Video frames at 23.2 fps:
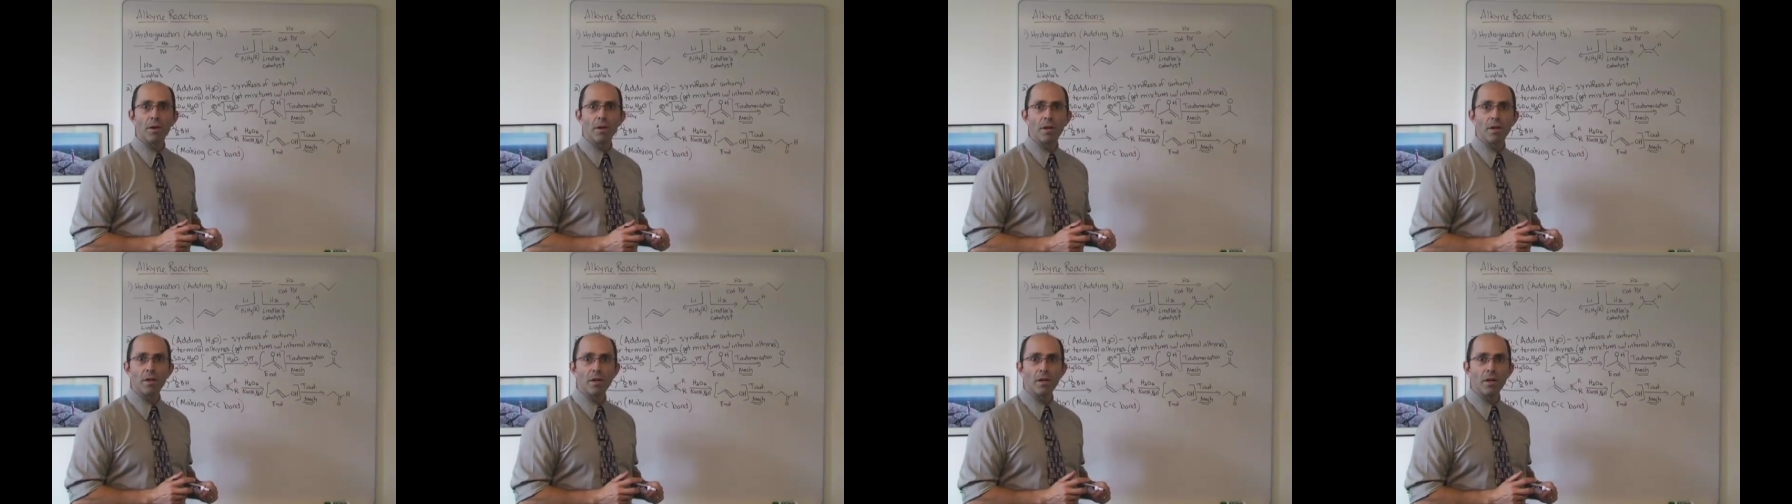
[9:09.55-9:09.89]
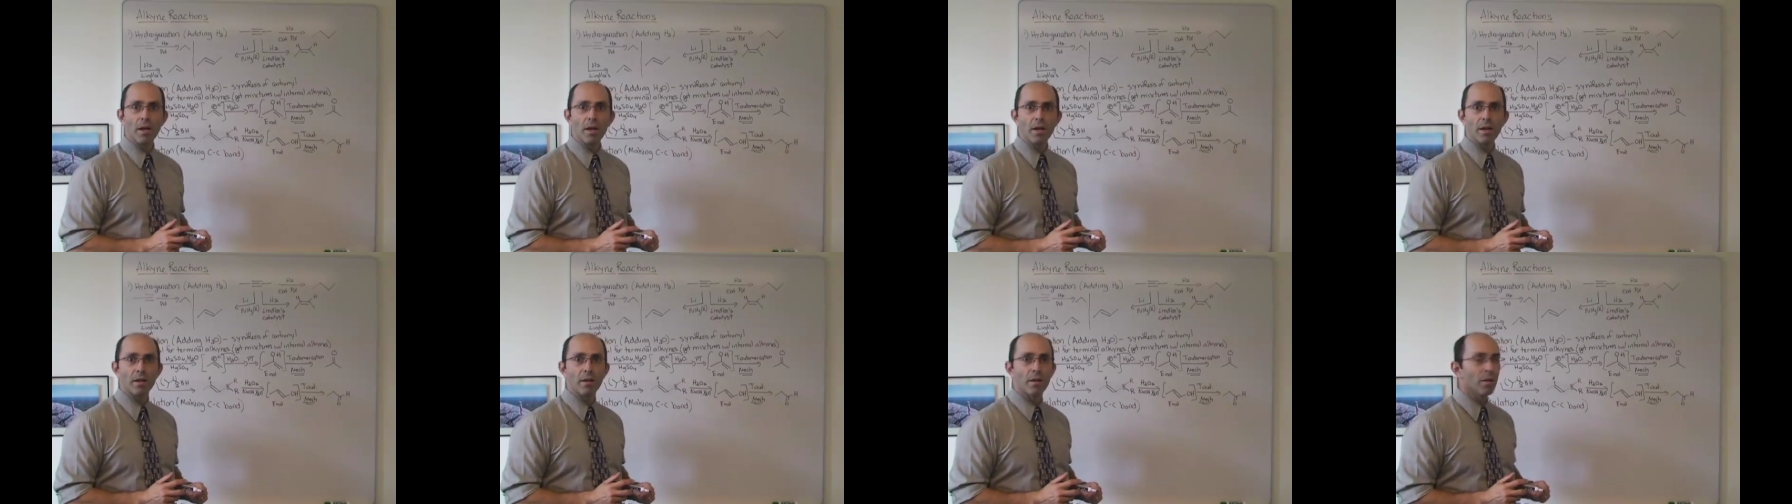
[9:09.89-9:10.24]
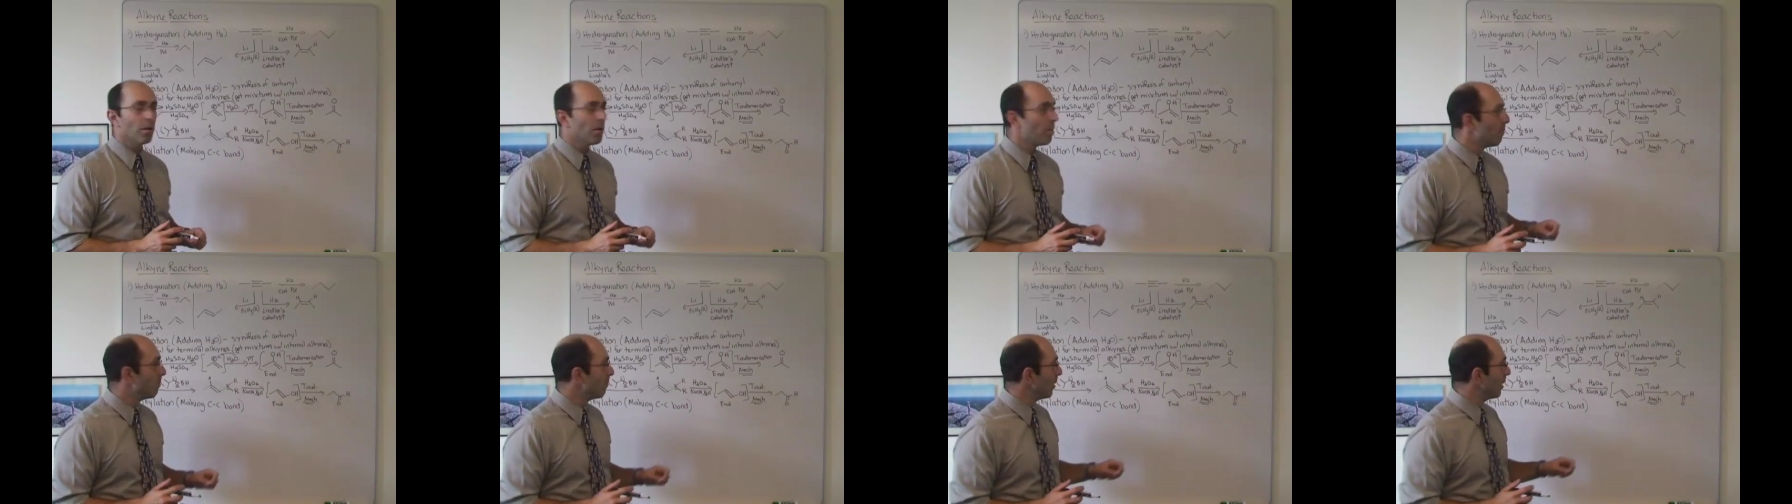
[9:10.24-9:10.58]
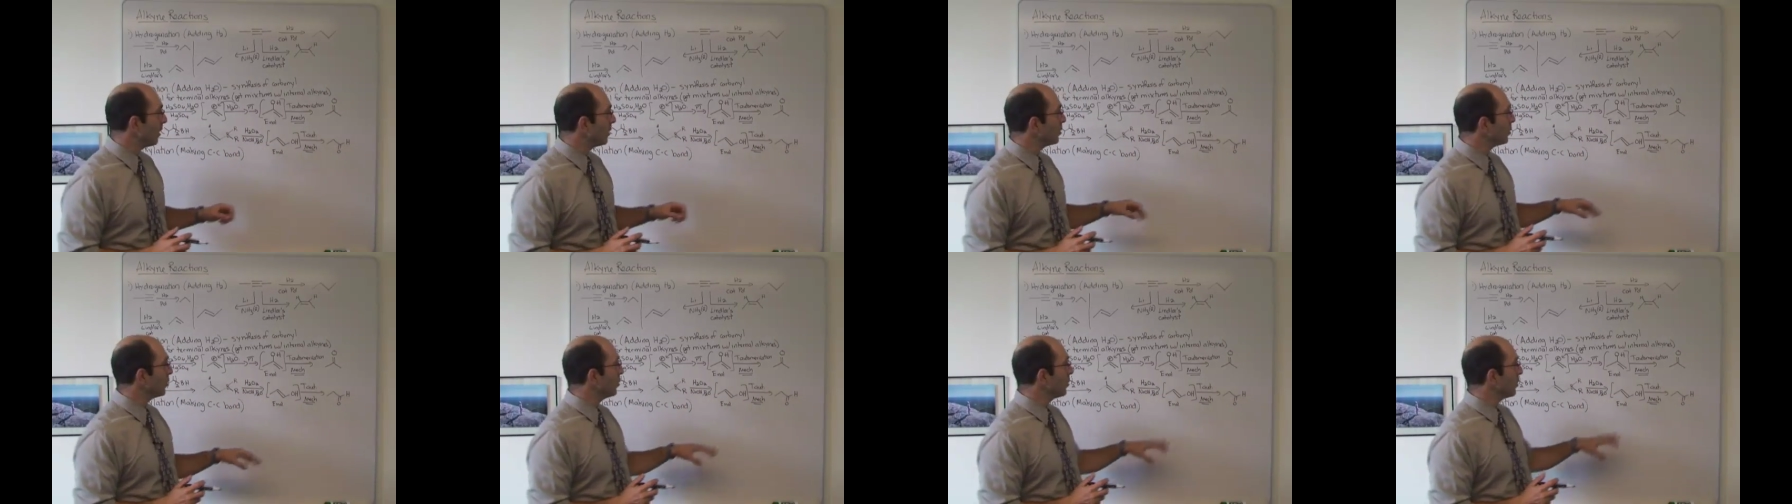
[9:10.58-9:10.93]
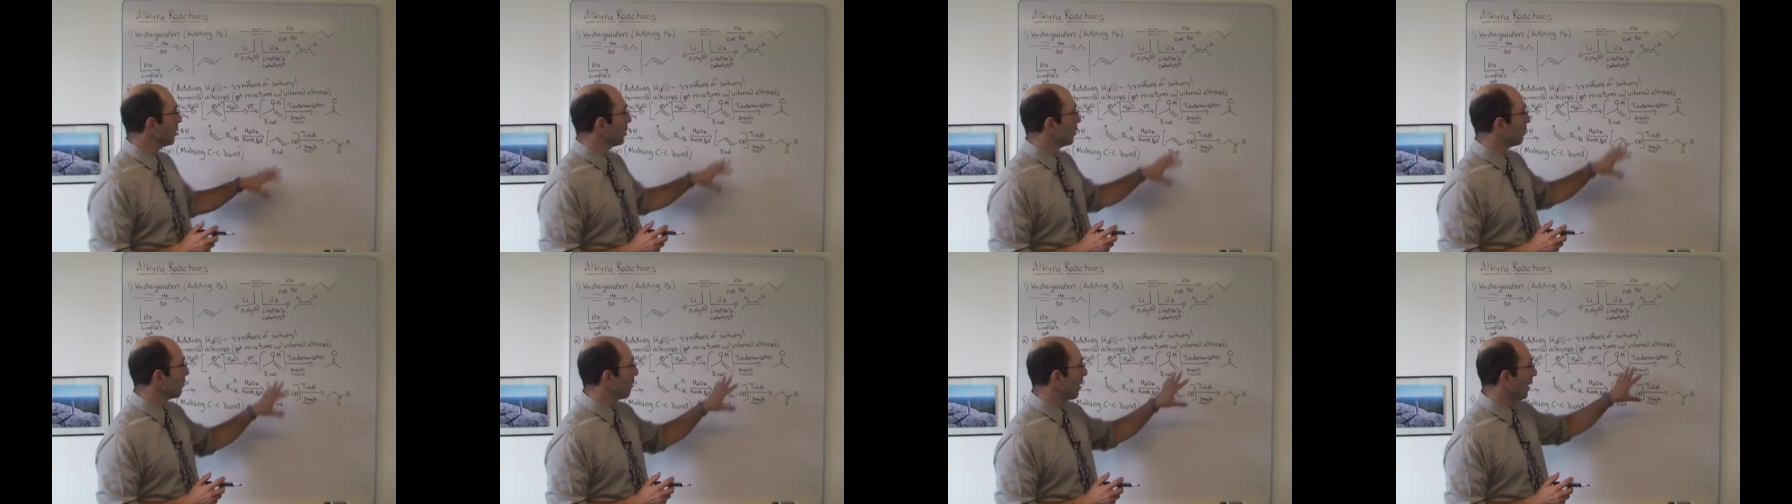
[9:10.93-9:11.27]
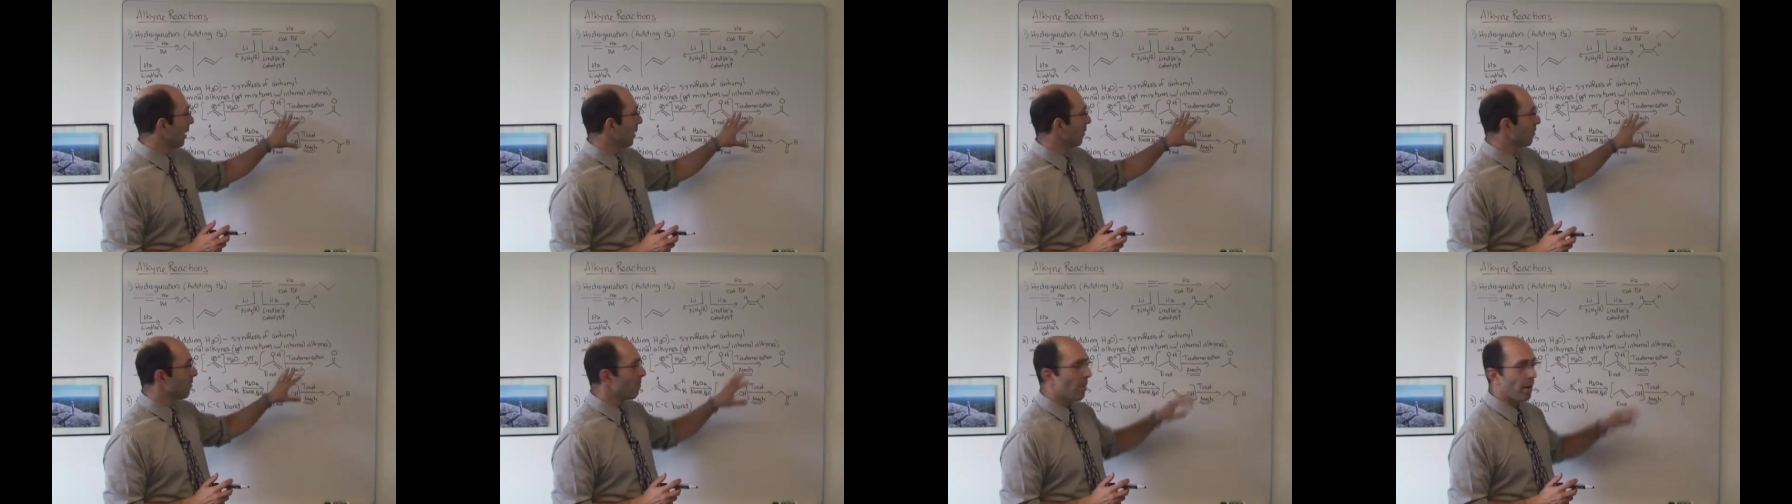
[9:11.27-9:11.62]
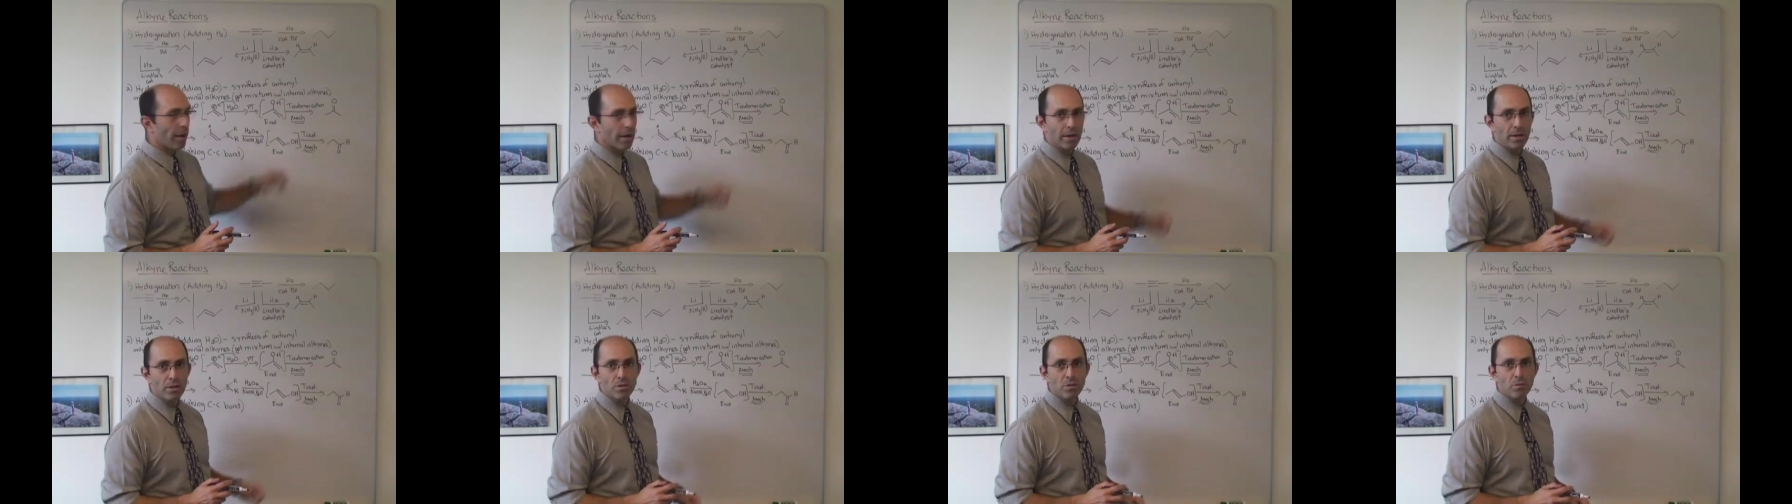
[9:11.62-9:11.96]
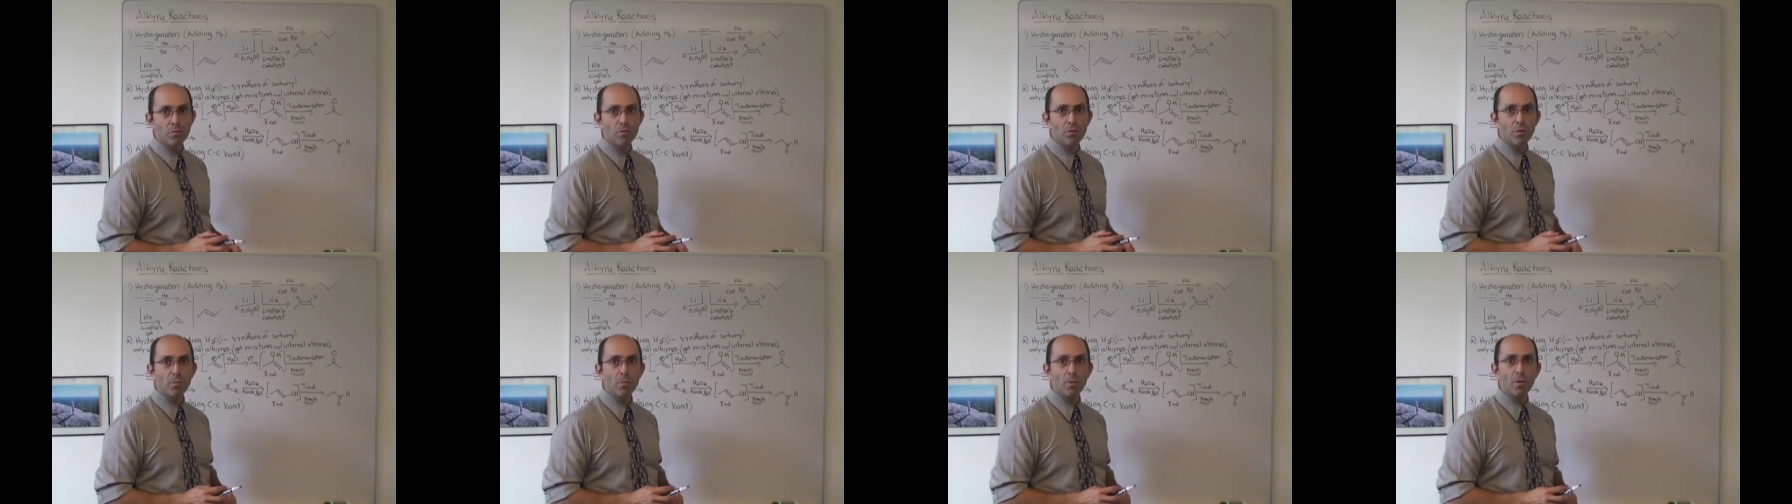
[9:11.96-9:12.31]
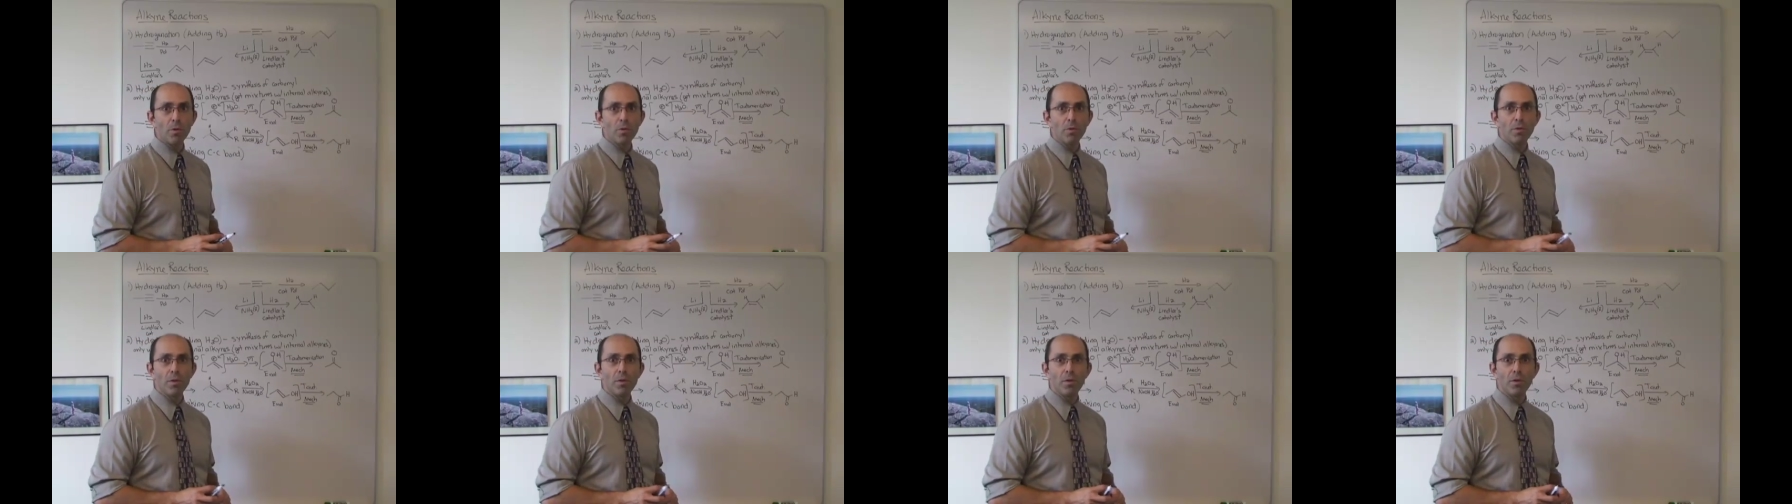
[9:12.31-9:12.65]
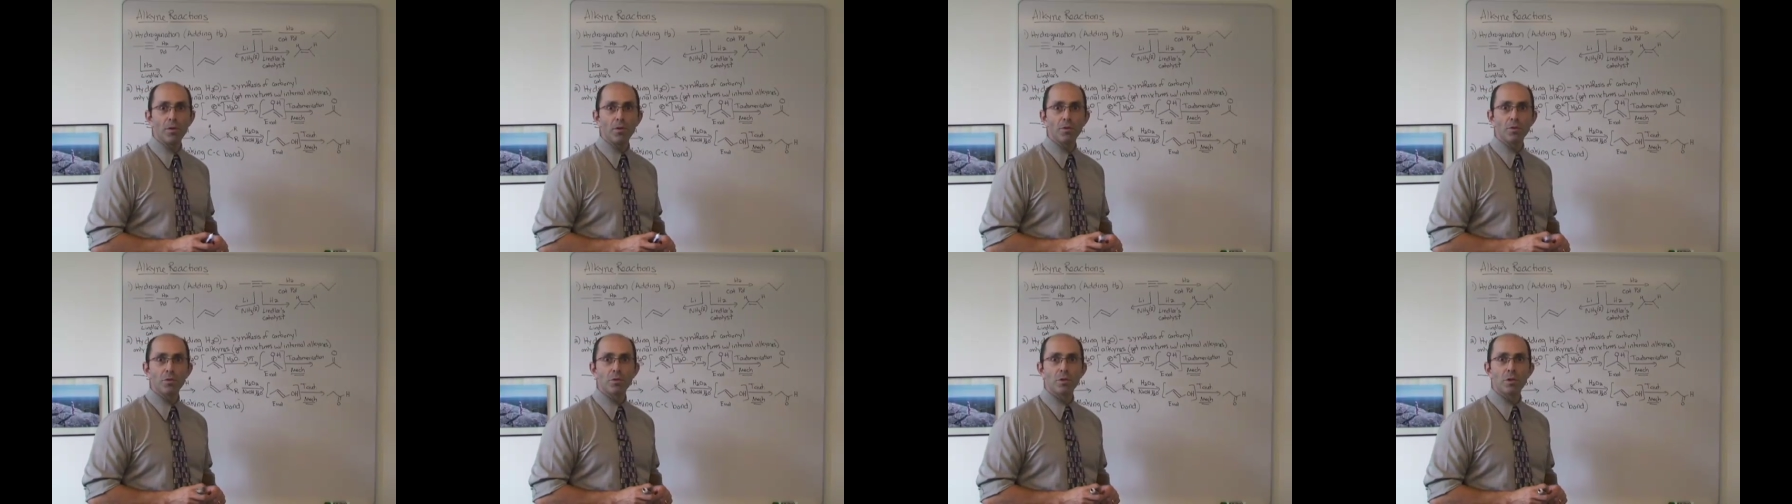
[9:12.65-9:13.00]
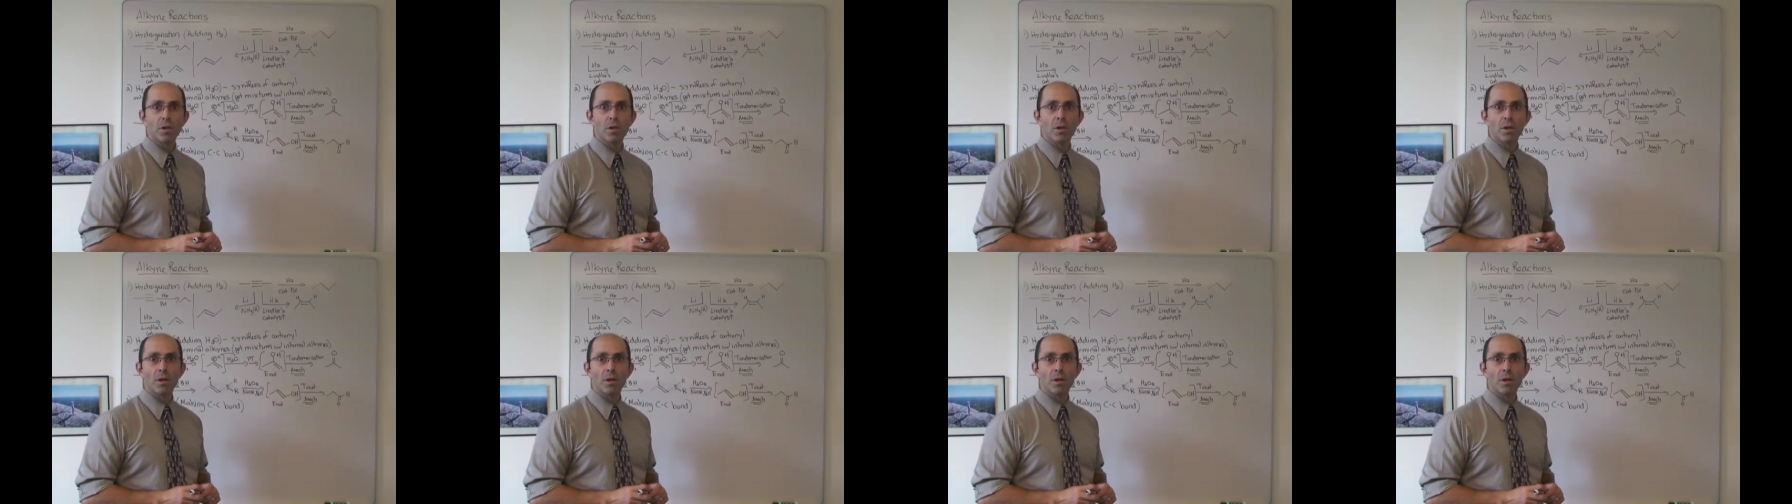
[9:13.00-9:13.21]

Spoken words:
And again, make sure you can write out the mechanism for both of those